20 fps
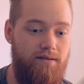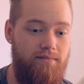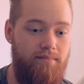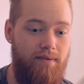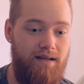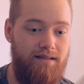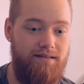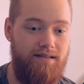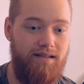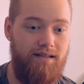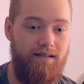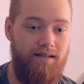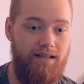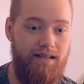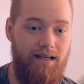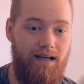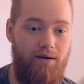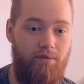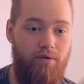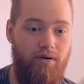
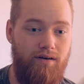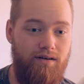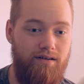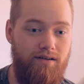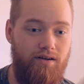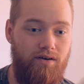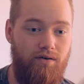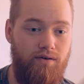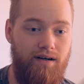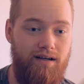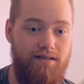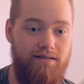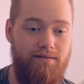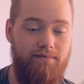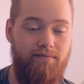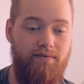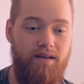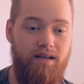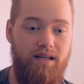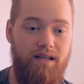Basically, I wanted to create
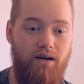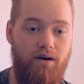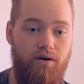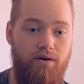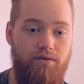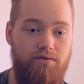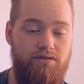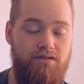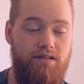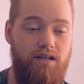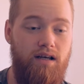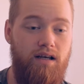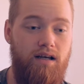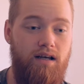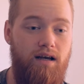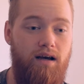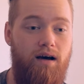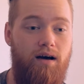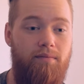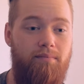some videos
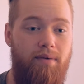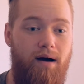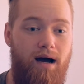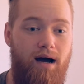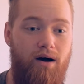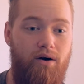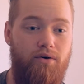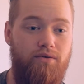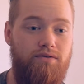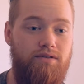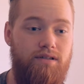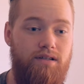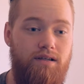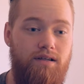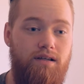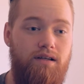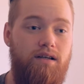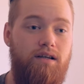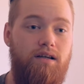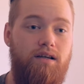about
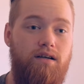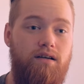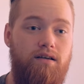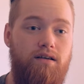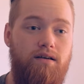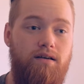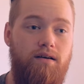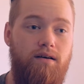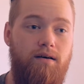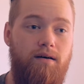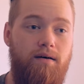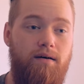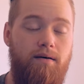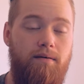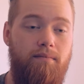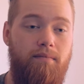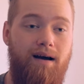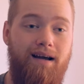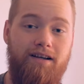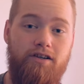
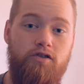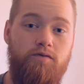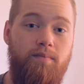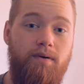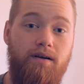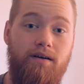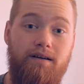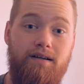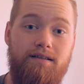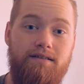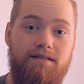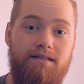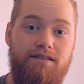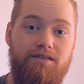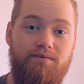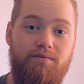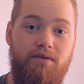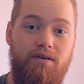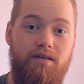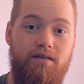my
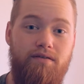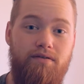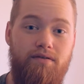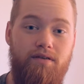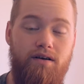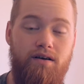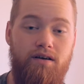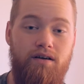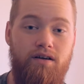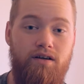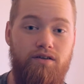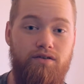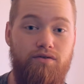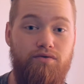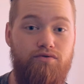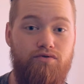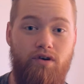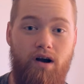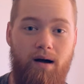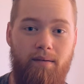experiences with
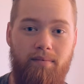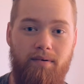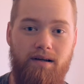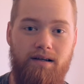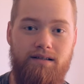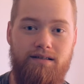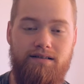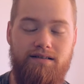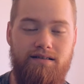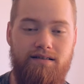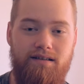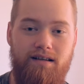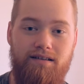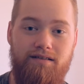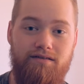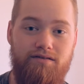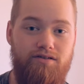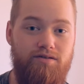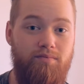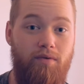nootropics
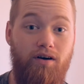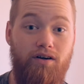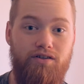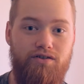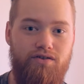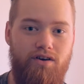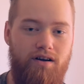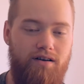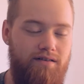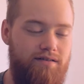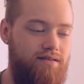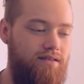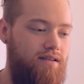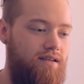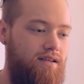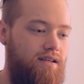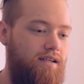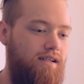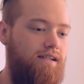and smart drugs.